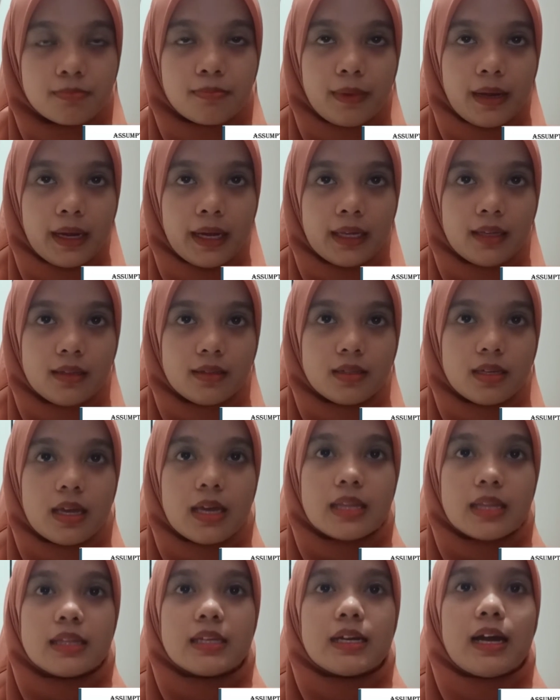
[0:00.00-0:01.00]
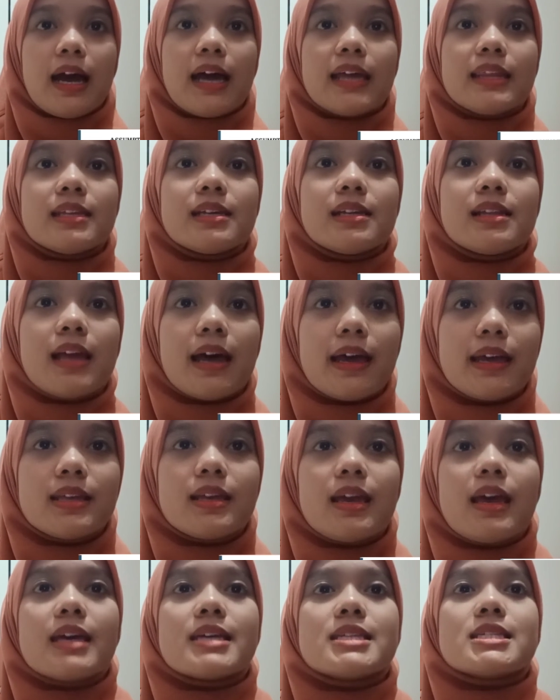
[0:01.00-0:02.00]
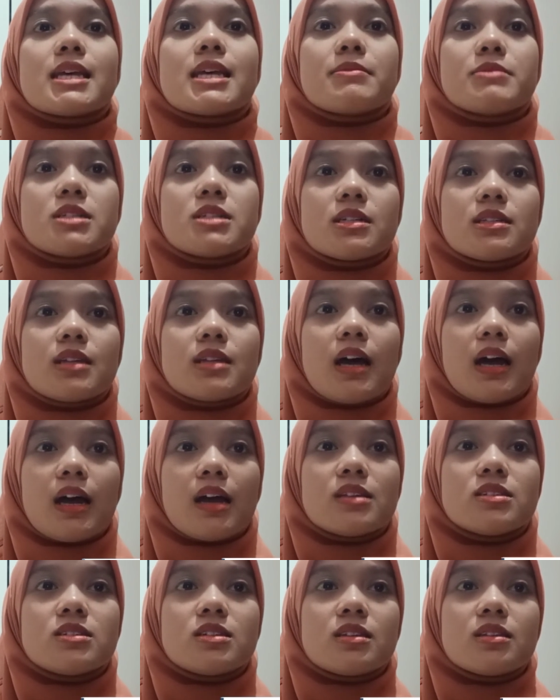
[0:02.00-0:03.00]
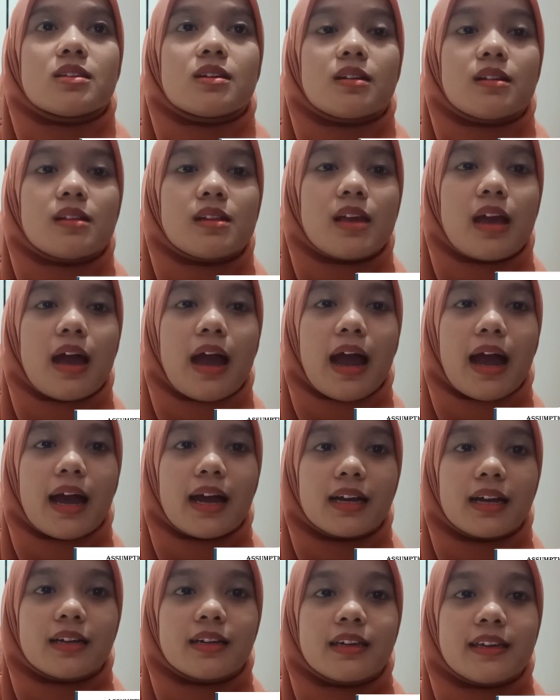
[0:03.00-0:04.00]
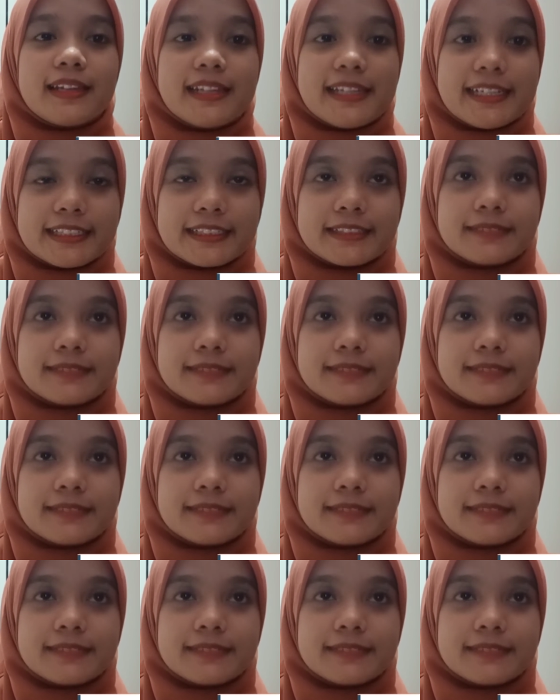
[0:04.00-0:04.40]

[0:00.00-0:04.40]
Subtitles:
but the underlying assumptions are generally unclear.